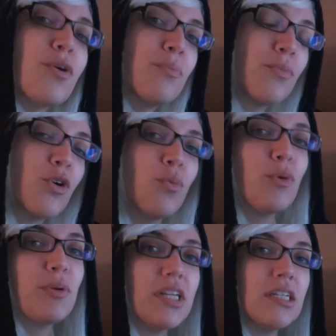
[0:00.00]
from
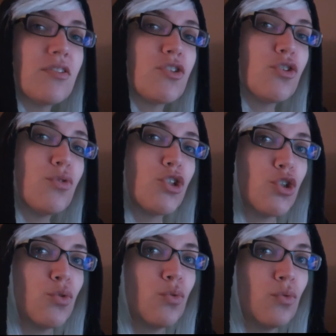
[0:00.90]
Goomba Police to
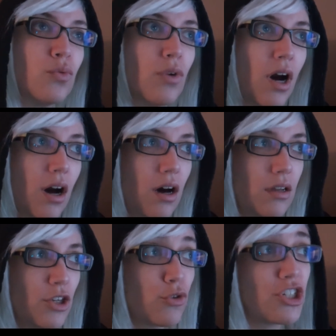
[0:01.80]
do
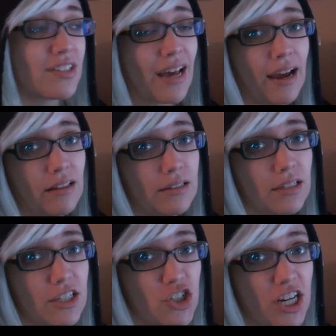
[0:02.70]
Yoshi's
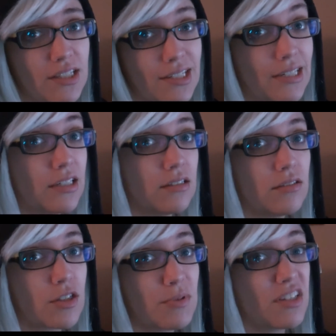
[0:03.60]
Island keychains, and
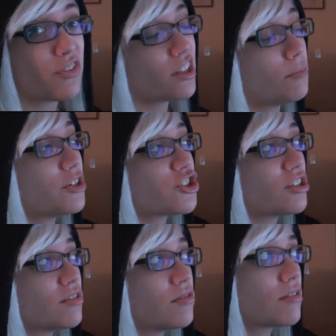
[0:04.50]
he specifically
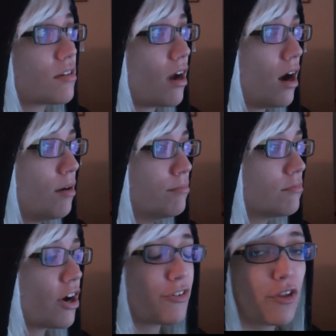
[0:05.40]
mentioned
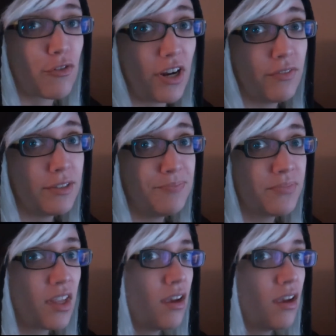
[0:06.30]
Raphael the Raven.